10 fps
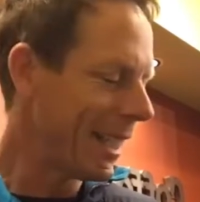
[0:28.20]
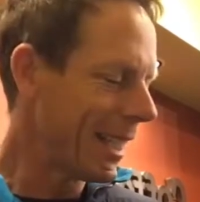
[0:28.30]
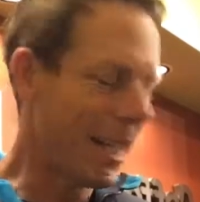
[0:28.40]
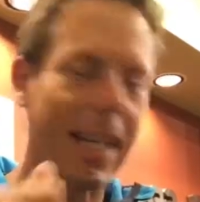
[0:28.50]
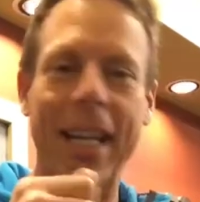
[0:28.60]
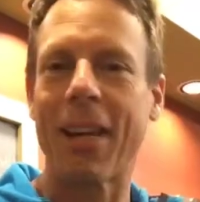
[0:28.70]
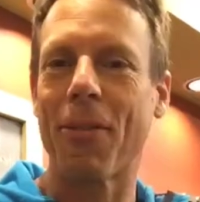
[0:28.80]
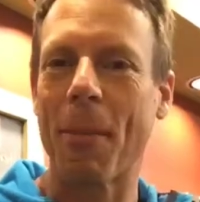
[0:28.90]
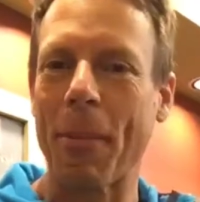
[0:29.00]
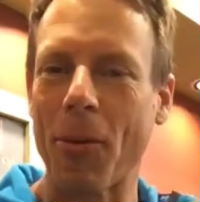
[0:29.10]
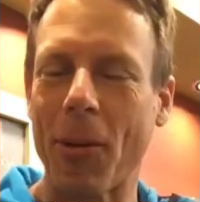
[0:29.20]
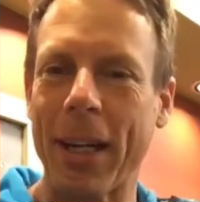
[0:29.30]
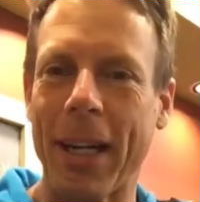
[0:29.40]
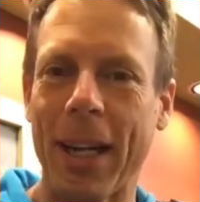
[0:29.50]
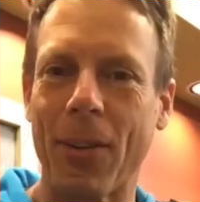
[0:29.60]
can't remember
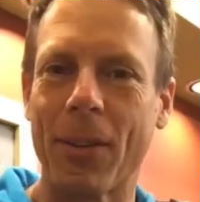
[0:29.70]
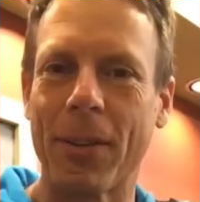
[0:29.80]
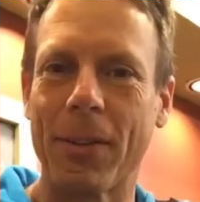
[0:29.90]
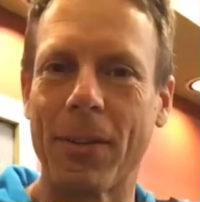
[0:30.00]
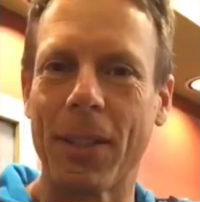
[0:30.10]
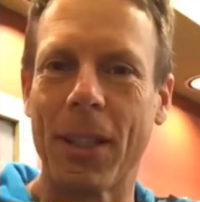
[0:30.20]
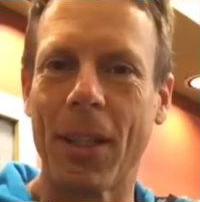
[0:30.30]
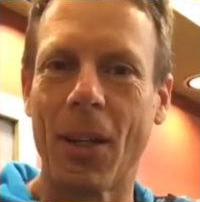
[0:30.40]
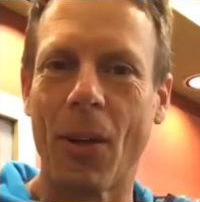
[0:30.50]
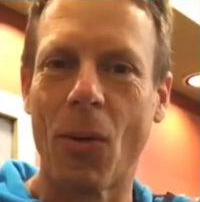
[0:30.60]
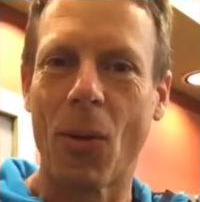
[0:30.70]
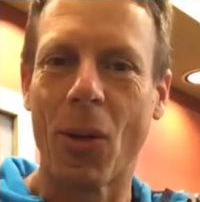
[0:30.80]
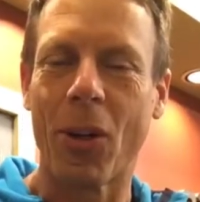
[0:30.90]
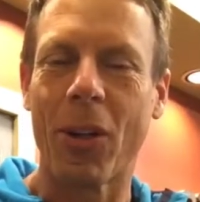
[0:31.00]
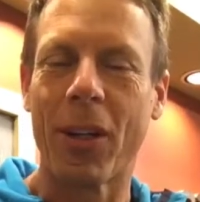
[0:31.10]
right now.
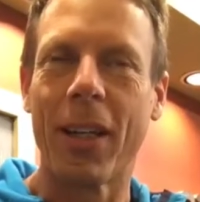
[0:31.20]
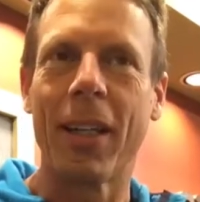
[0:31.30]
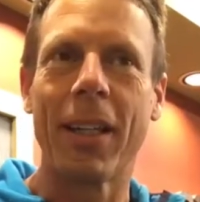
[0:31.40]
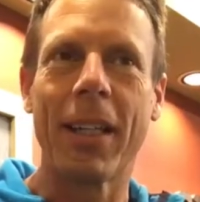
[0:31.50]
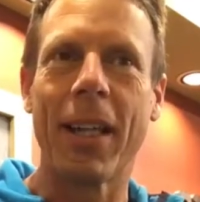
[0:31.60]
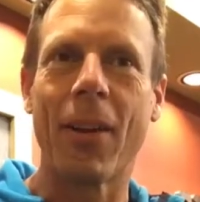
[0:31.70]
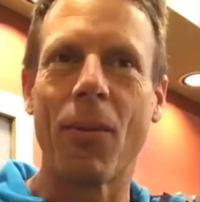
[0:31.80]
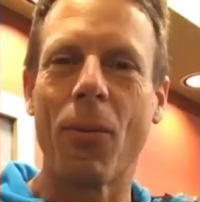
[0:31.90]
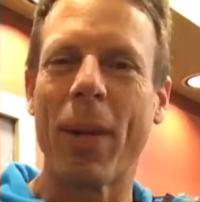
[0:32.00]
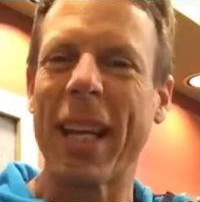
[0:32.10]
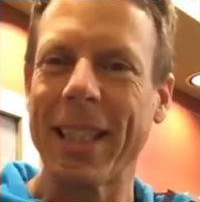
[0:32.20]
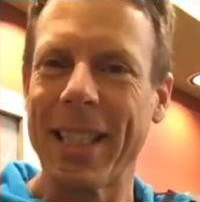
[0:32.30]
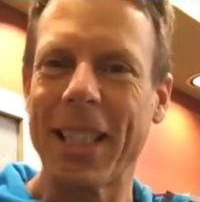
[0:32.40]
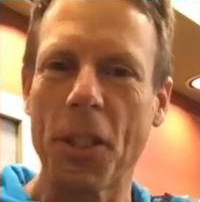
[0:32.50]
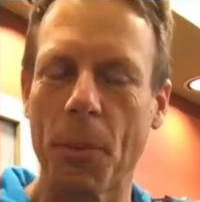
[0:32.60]
Or, we get
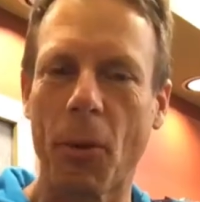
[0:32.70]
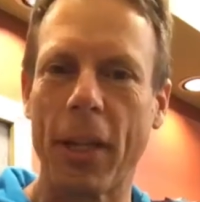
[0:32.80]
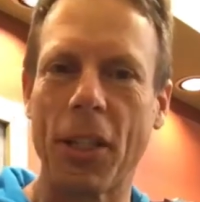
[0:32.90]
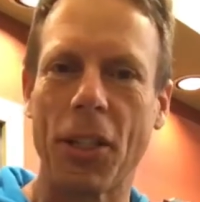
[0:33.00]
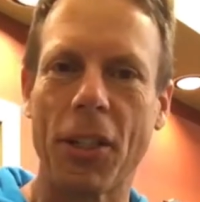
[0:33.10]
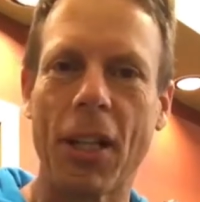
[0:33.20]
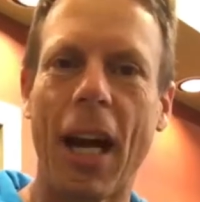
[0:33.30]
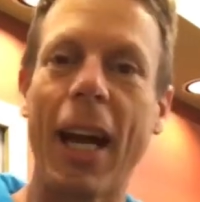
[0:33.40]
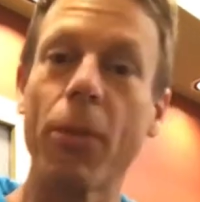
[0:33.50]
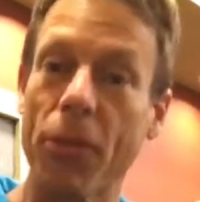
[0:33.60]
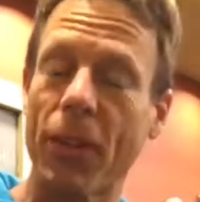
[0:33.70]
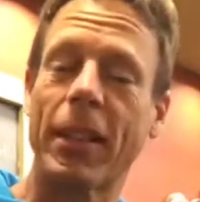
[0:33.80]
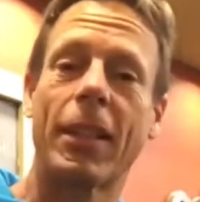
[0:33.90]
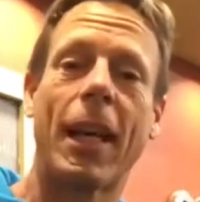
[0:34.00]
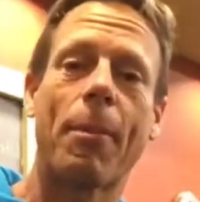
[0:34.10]
these inspirations. I always find
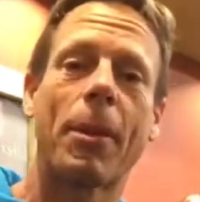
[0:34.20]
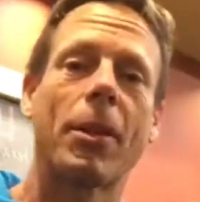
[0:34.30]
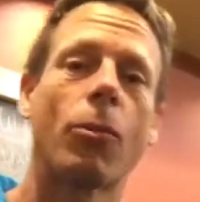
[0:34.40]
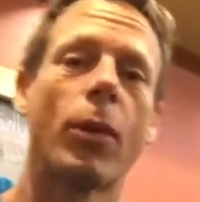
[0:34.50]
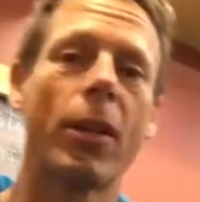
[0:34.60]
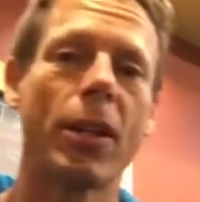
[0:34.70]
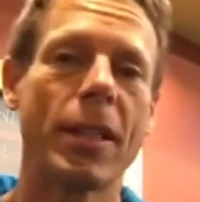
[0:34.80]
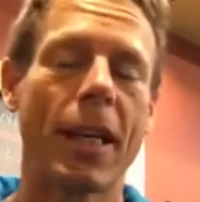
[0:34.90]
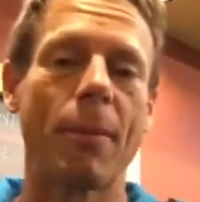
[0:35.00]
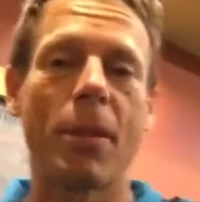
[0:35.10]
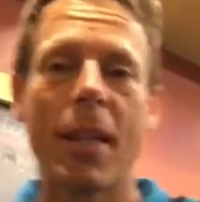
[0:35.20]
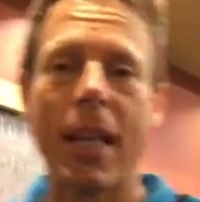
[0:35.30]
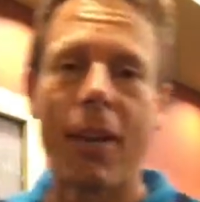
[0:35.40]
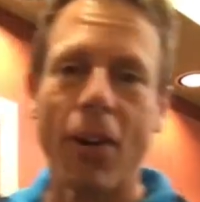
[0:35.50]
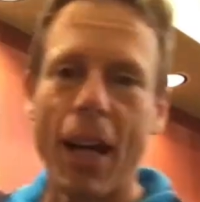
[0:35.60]
that they happen at the weirdest times, and they
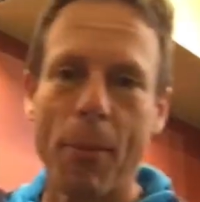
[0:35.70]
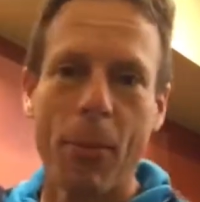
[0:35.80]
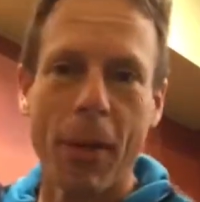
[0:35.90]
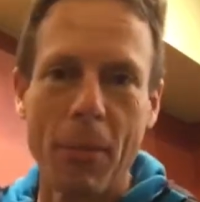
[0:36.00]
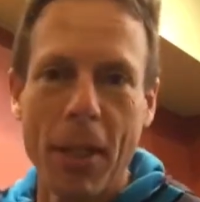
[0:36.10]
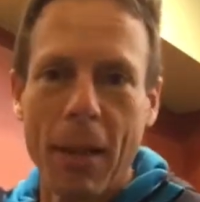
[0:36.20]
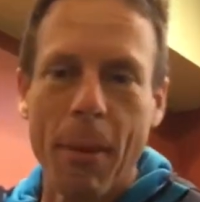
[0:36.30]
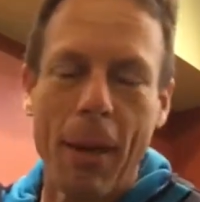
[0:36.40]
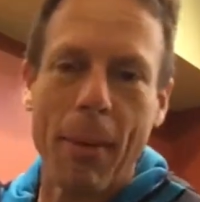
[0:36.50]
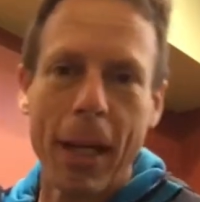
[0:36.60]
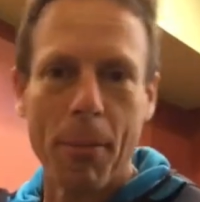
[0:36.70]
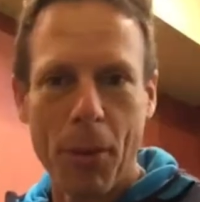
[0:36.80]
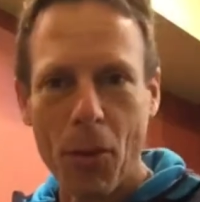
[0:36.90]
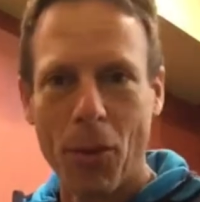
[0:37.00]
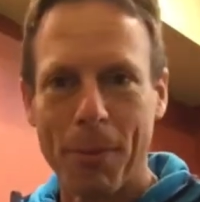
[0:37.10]
never happen when I'm sitting behind my
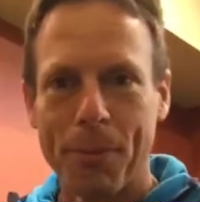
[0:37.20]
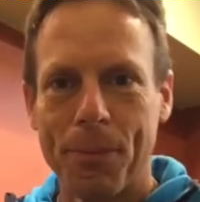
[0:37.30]
computer,